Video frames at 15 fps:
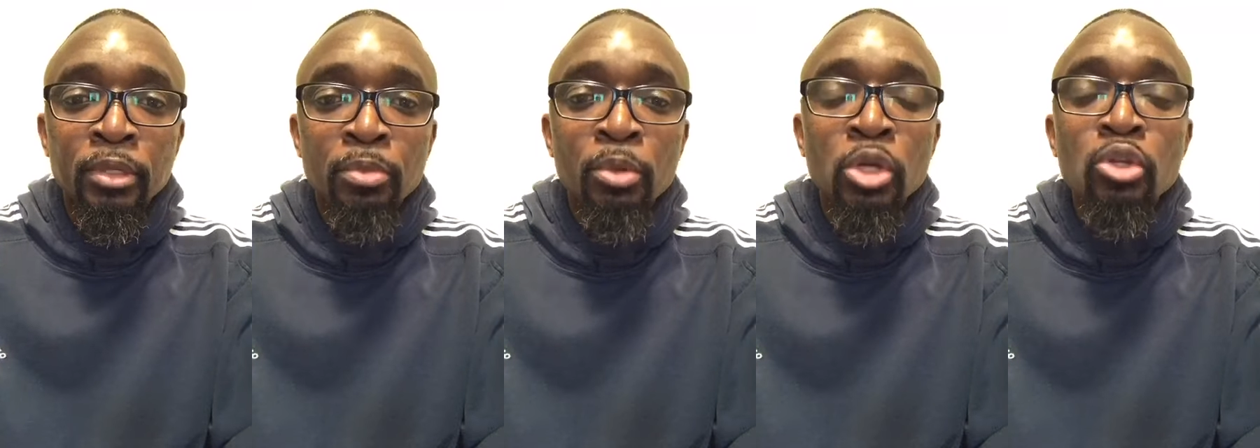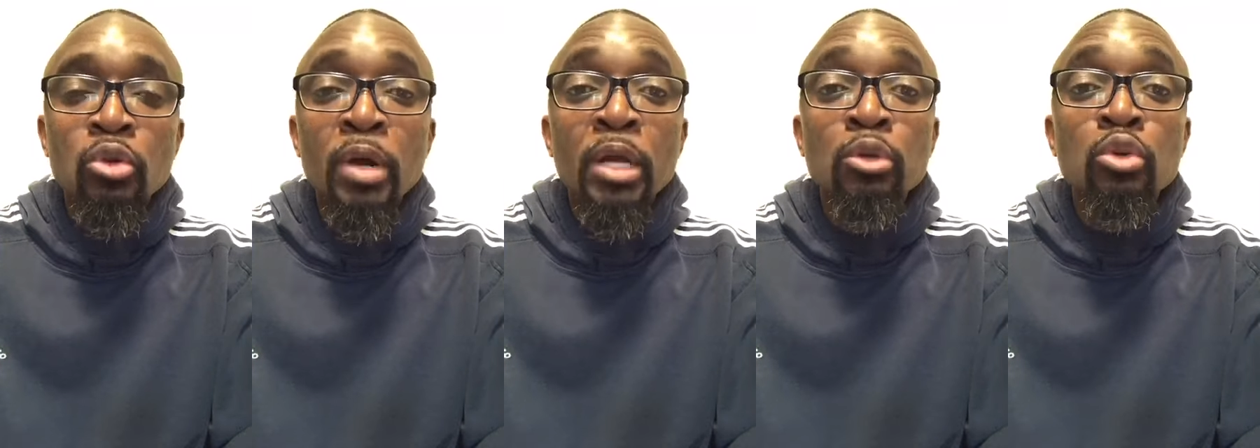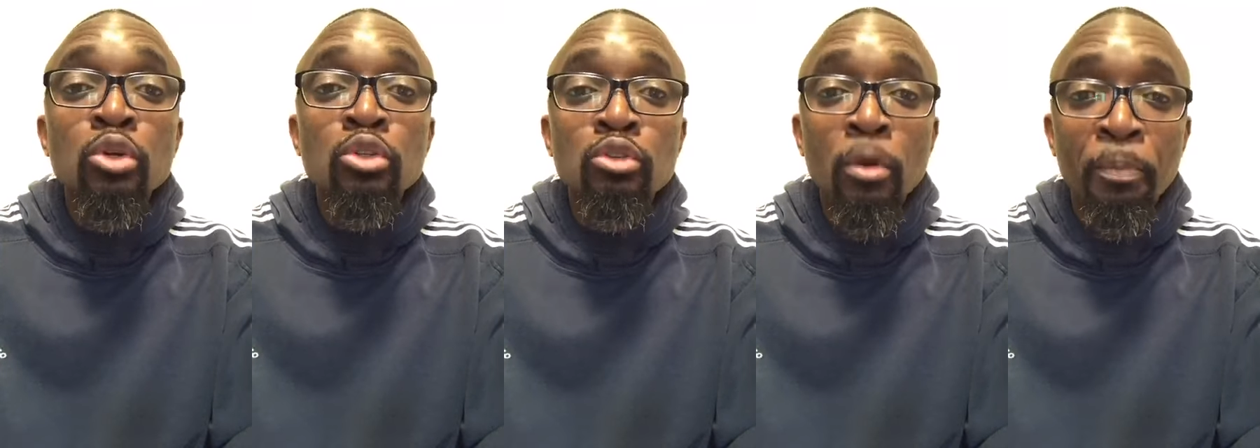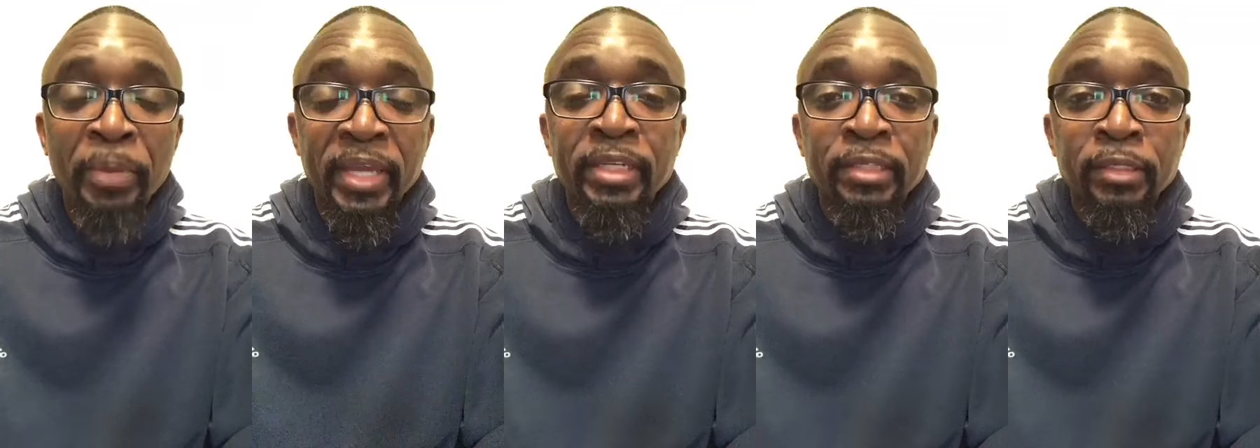But you are too
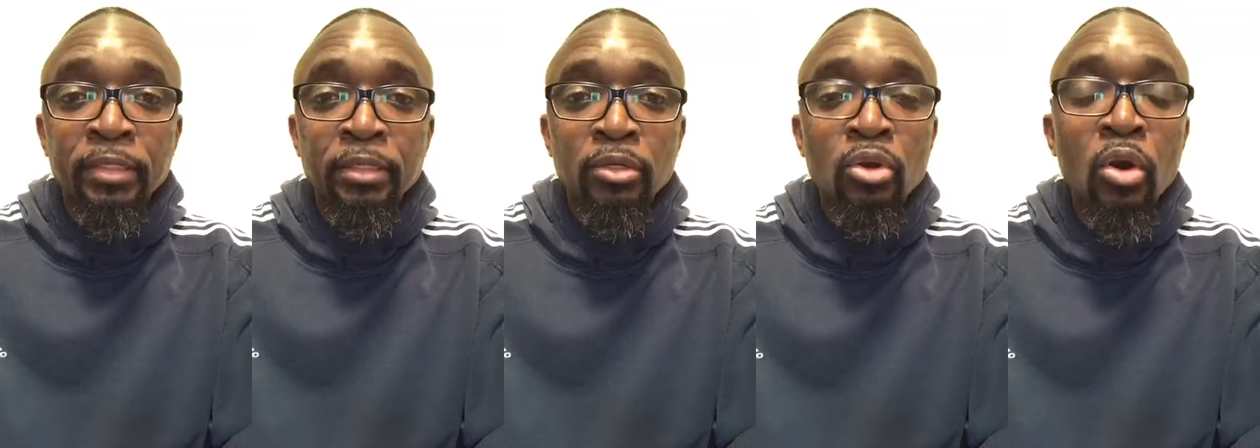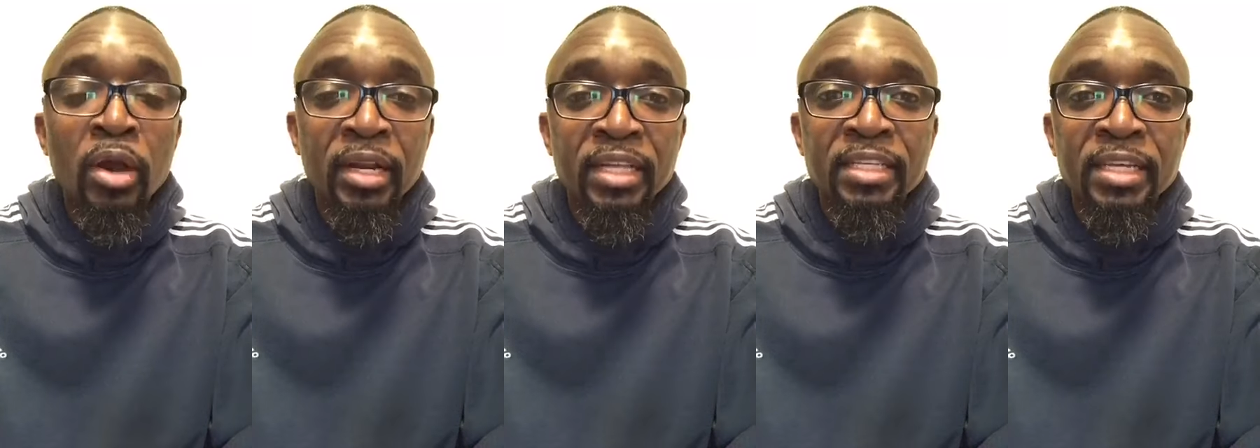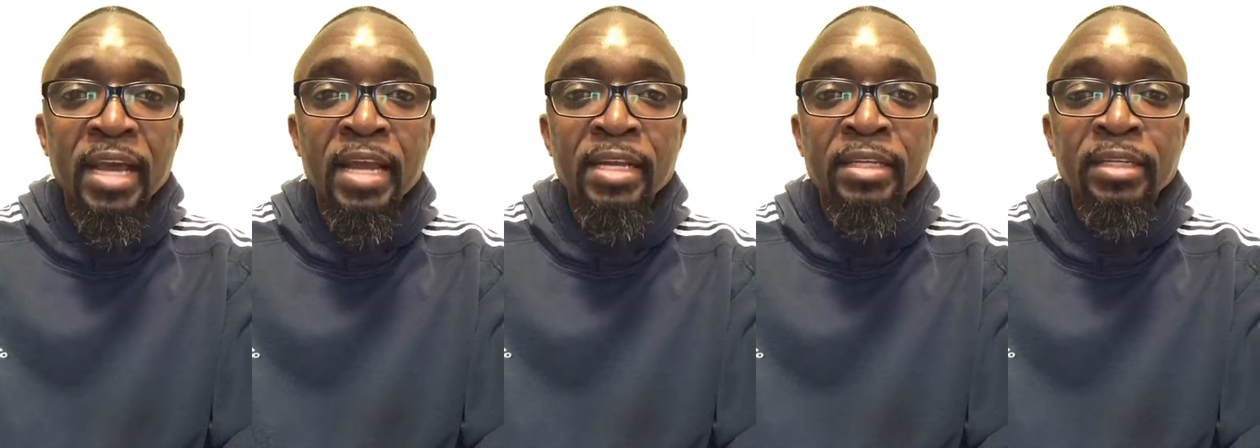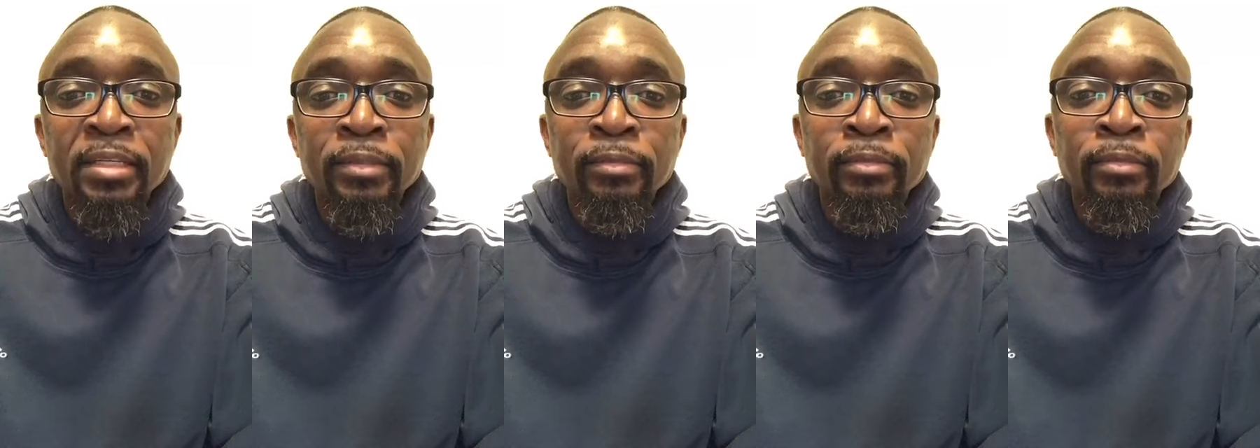stupid to understand
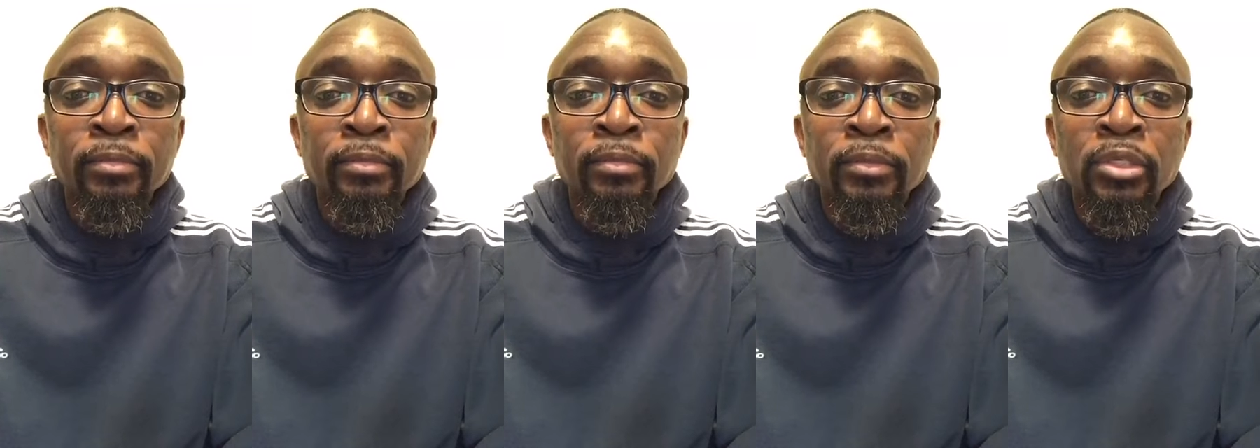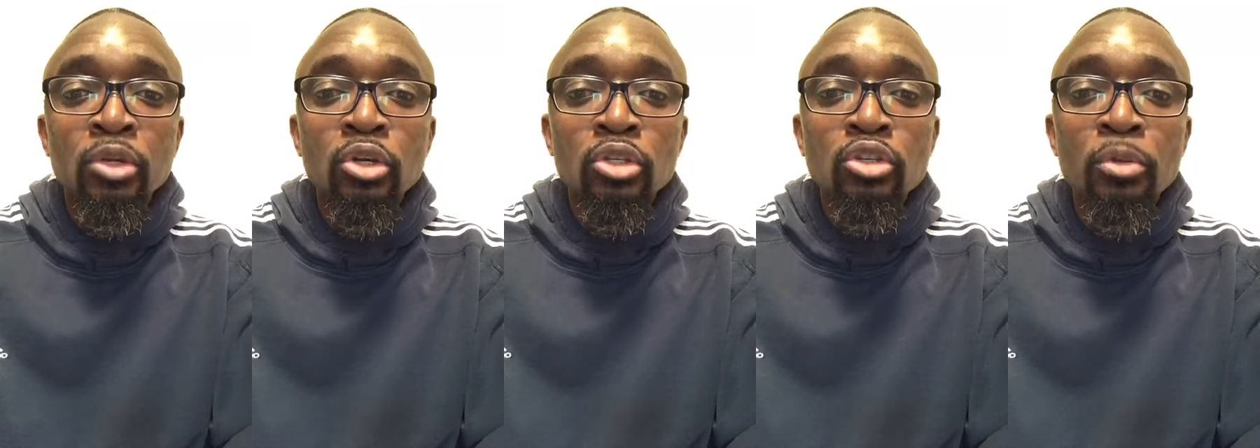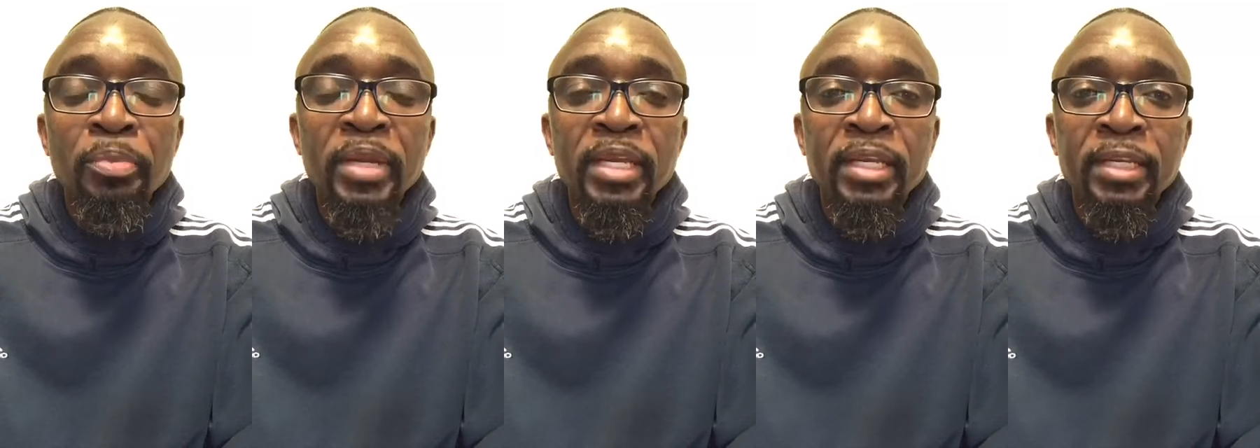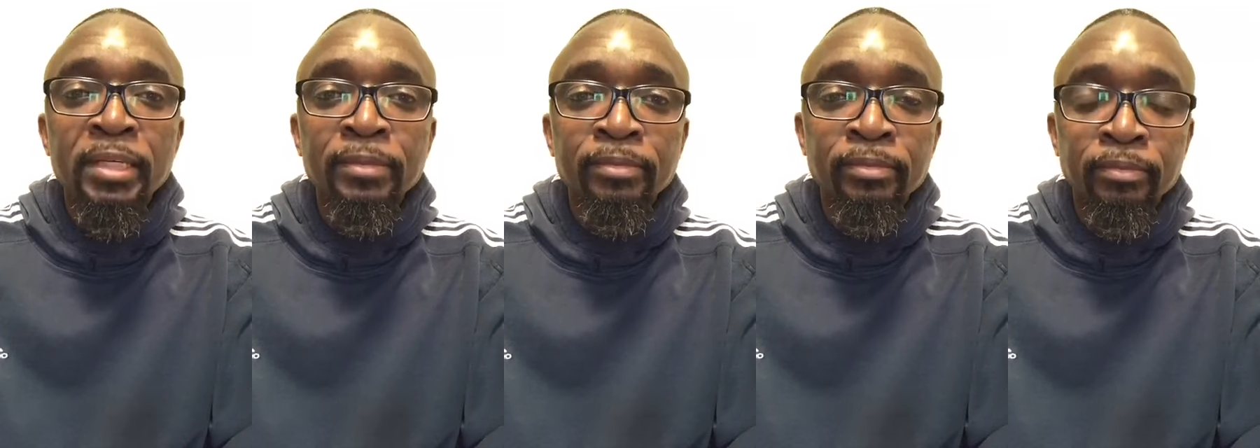your stupidity.